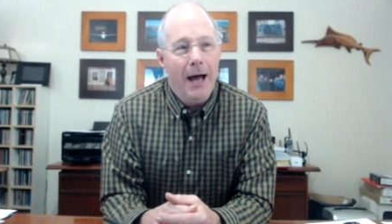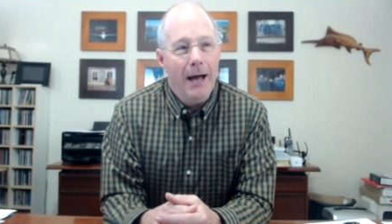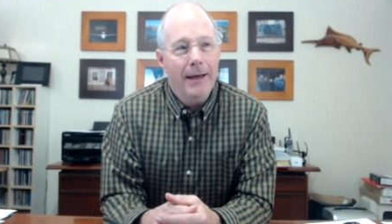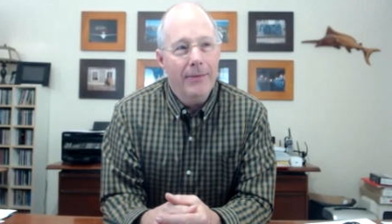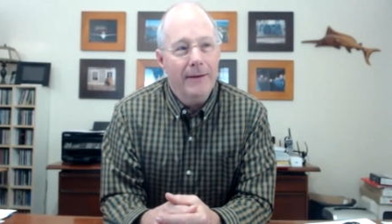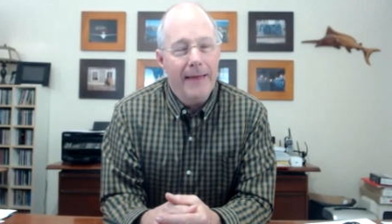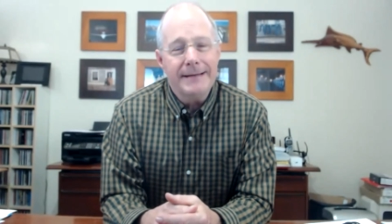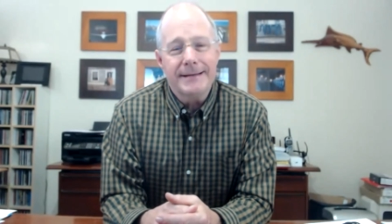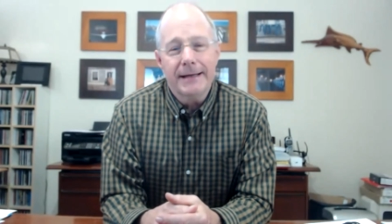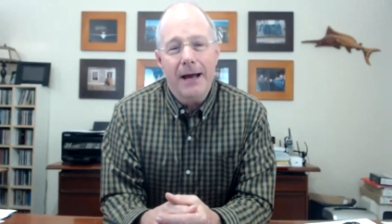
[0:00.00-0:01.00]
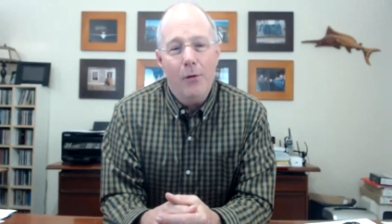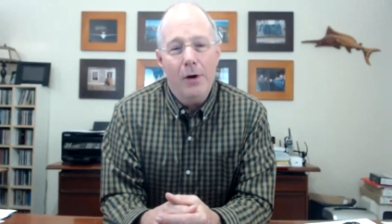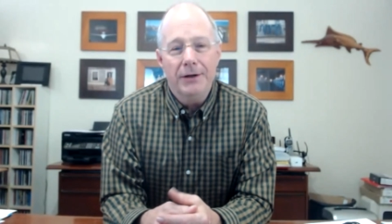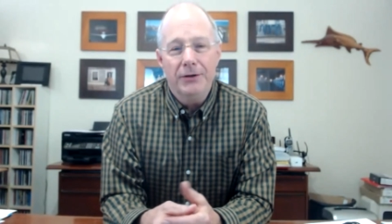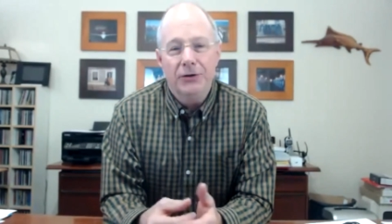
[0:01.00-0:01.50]
I, the last thing I
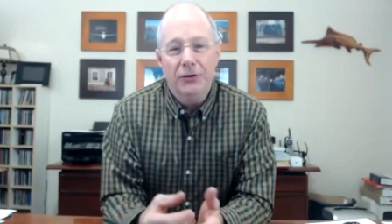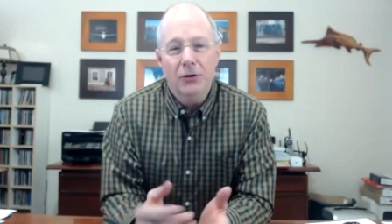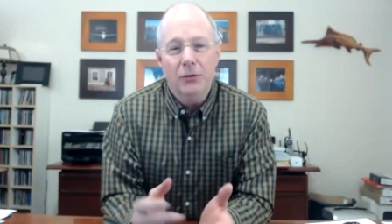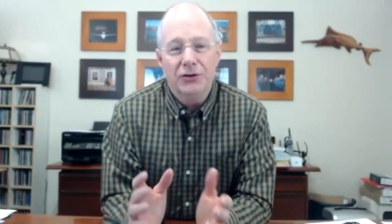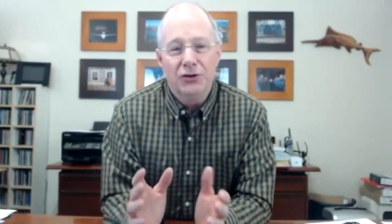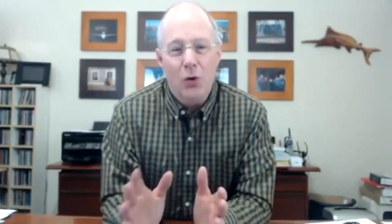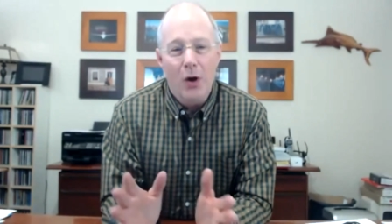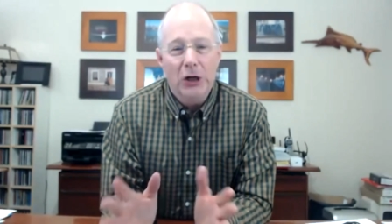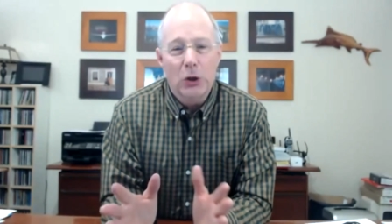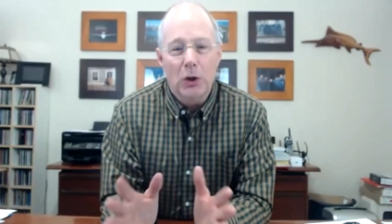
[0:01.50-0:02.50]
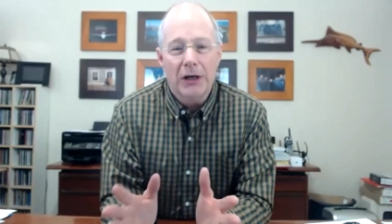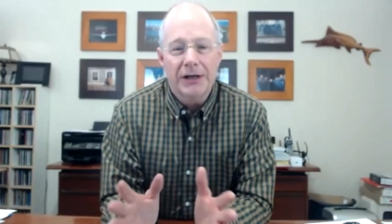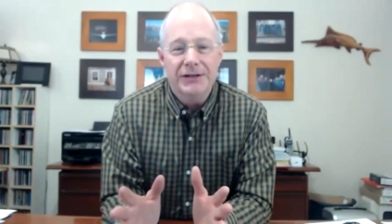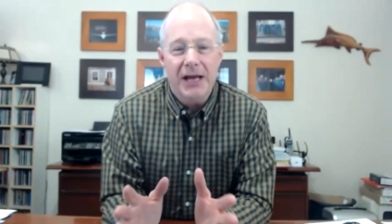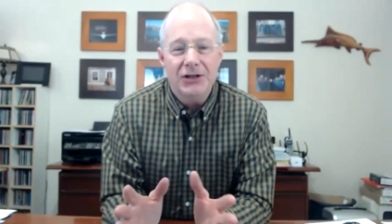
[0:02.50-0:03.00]
wanted to do was join an
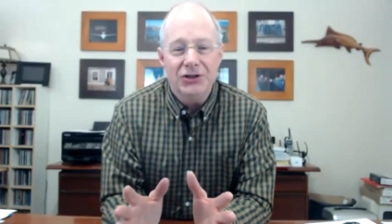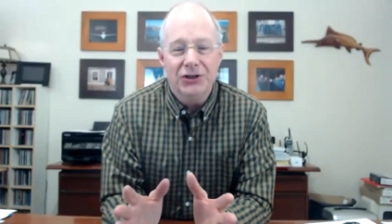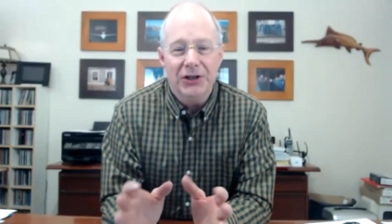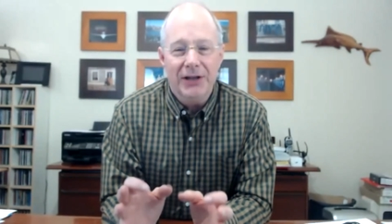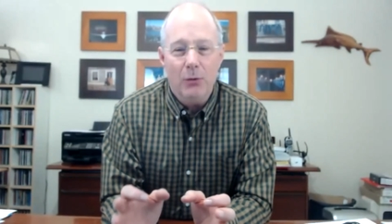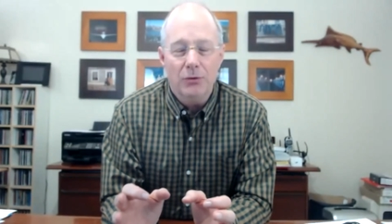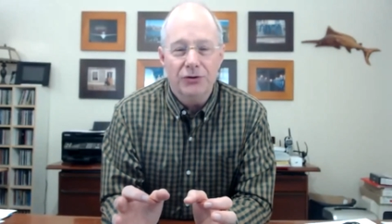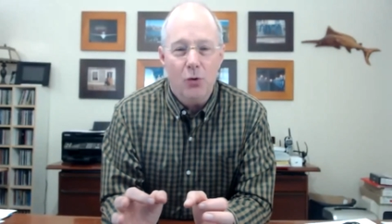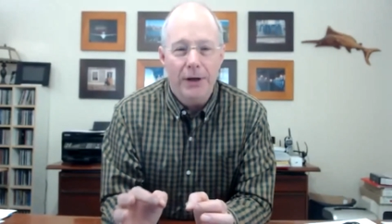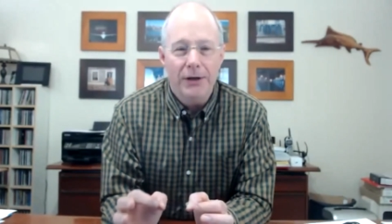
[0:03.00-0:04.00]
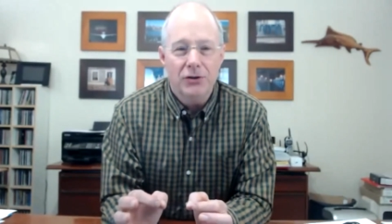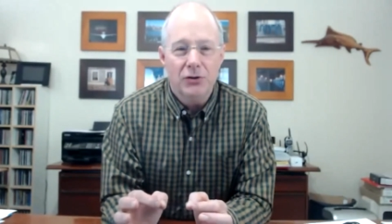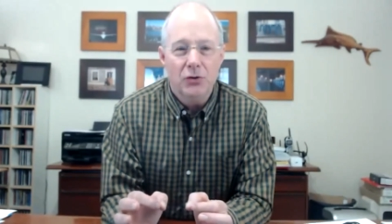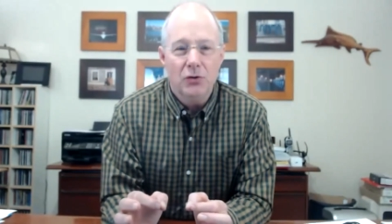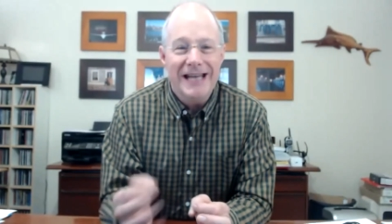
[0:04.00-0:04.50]
organization that was going
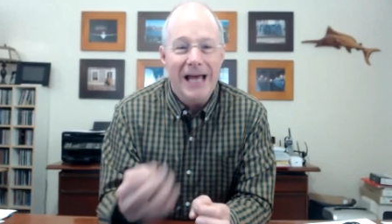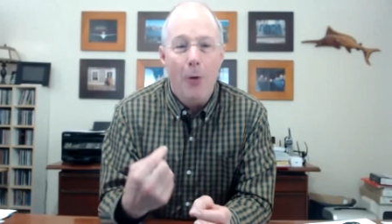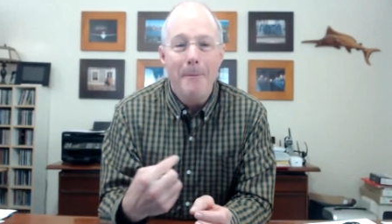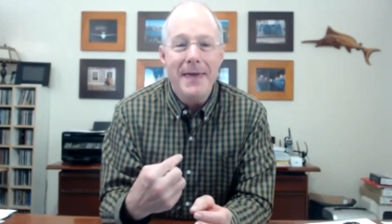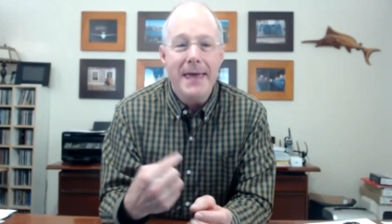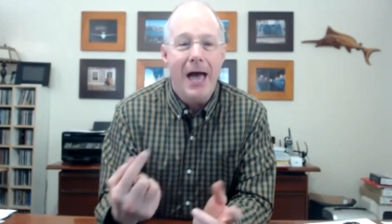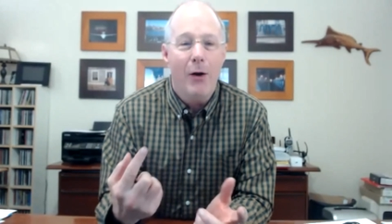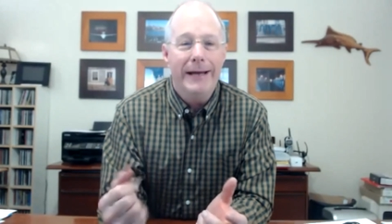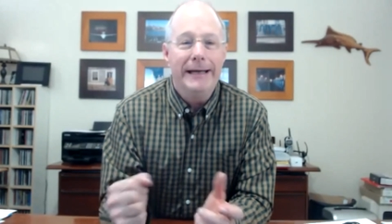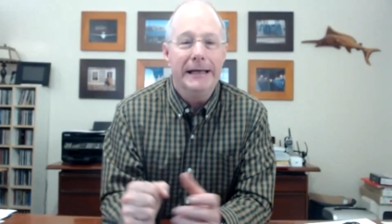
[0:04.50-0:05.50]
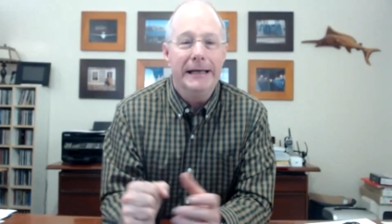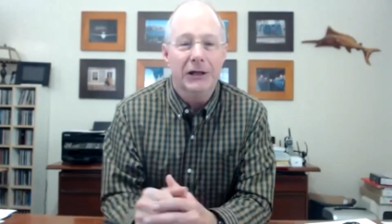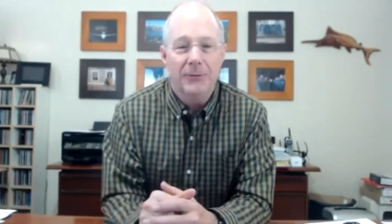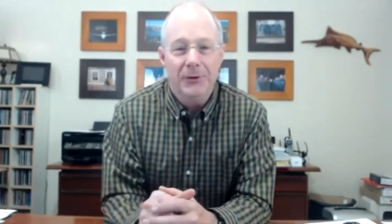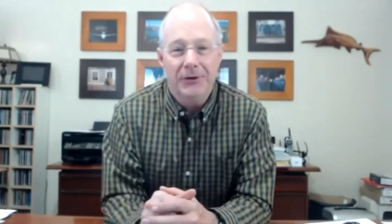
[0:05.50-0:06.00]
to tell me how I needed to
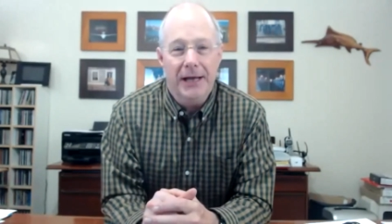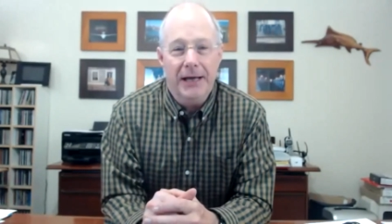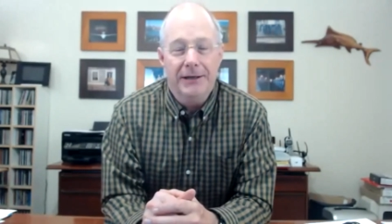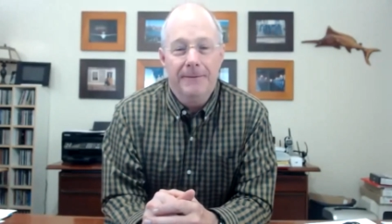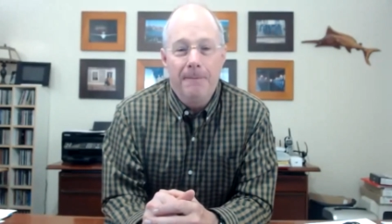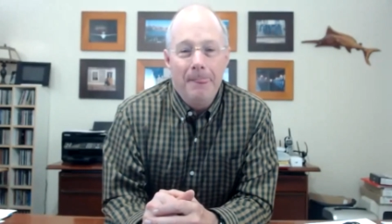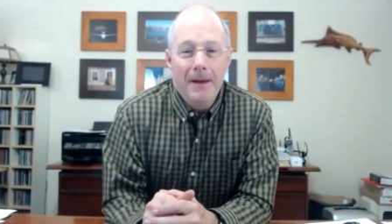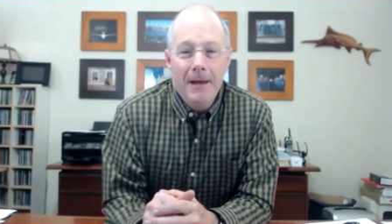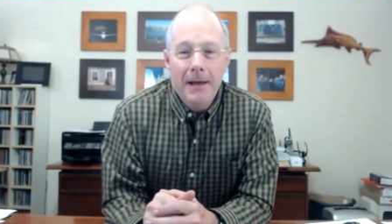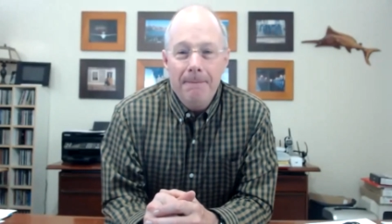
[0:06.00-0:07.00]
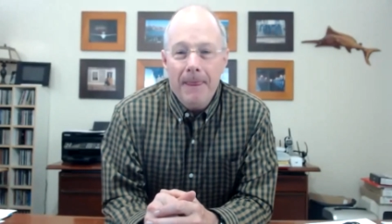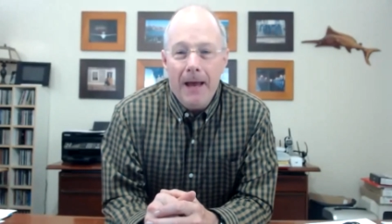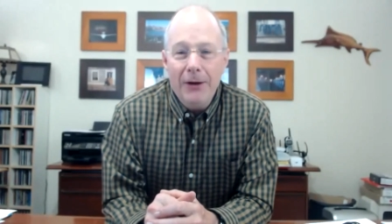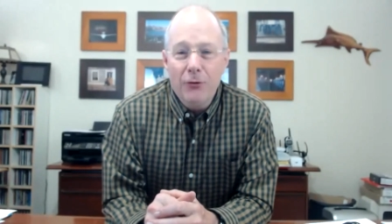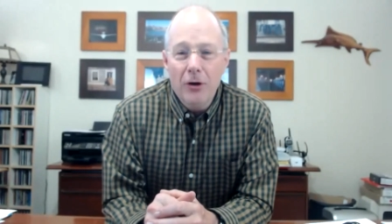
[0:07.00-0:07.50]
communicate.
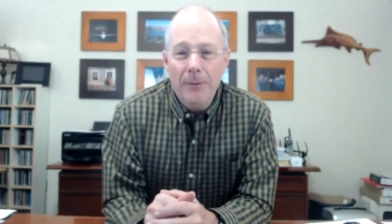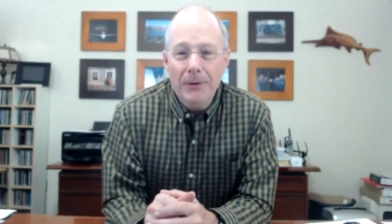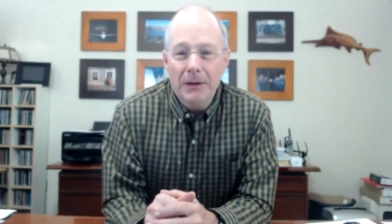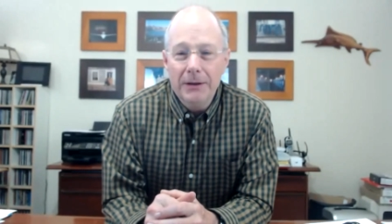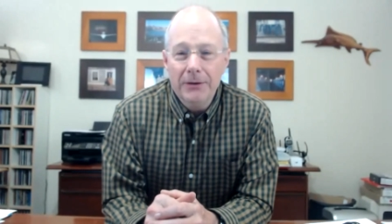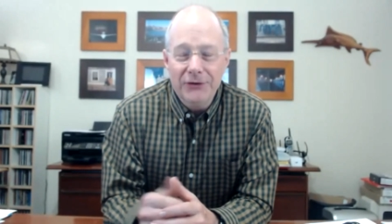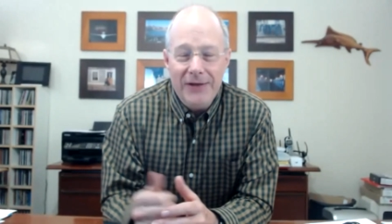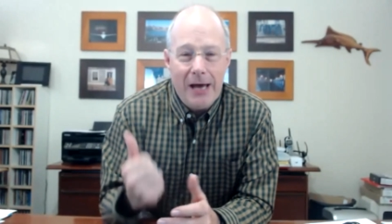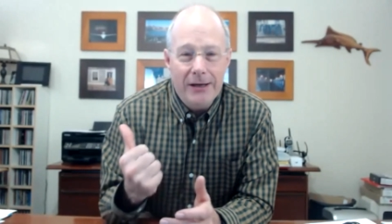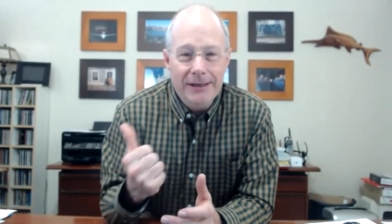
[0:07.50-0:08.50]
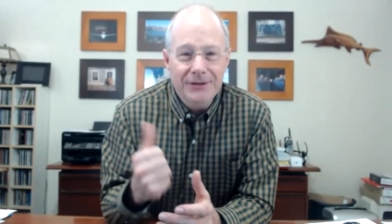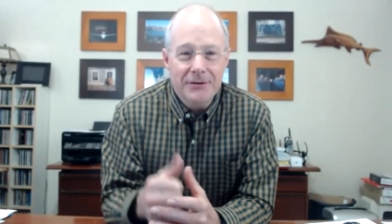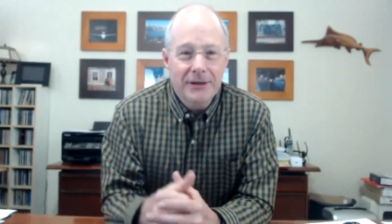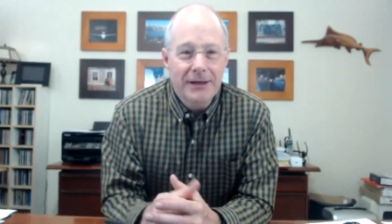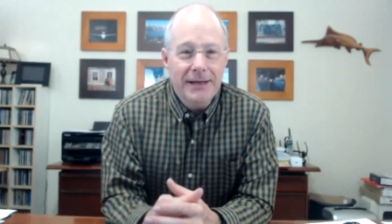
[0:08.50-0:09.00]
I grew up in a little town in
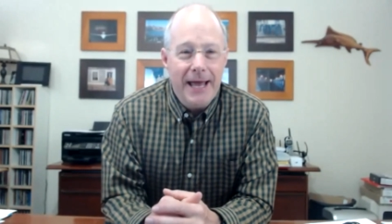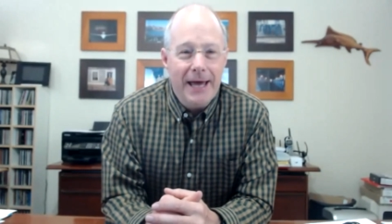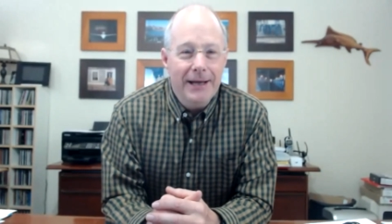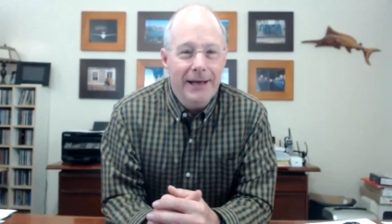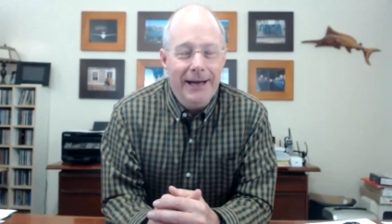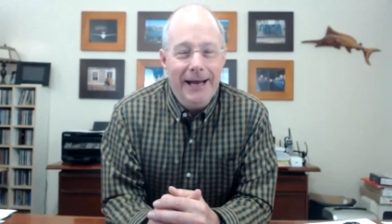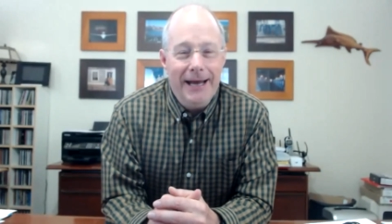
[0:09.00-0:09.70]
Eastern Indiana and